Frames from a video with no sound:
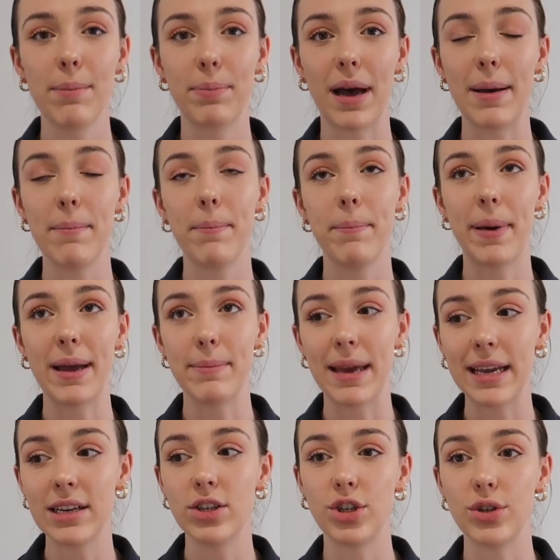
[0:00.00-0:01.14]
But by
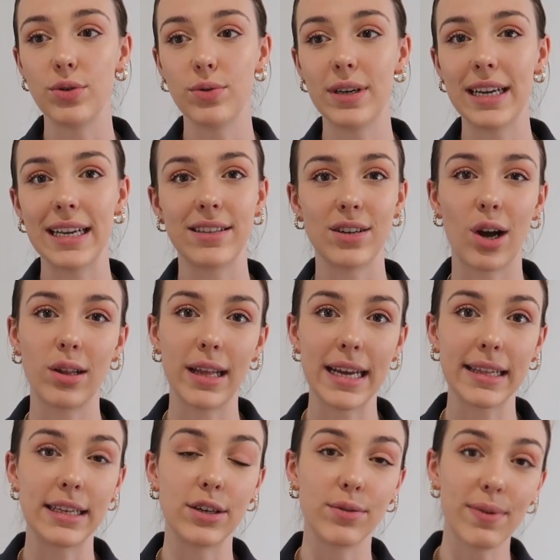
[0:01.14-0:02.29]
May and June, it's not
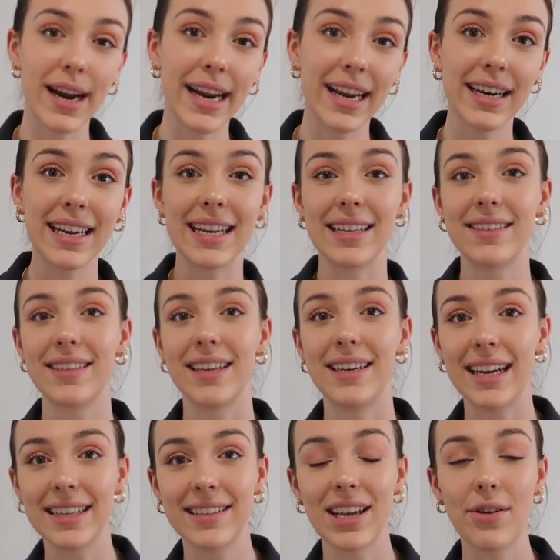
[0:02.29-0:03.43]
likely to rain, it's
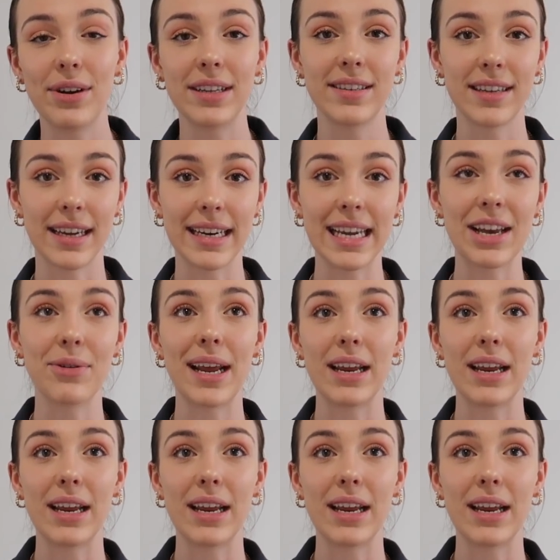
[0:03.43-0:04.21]
nice out, it's sunny out,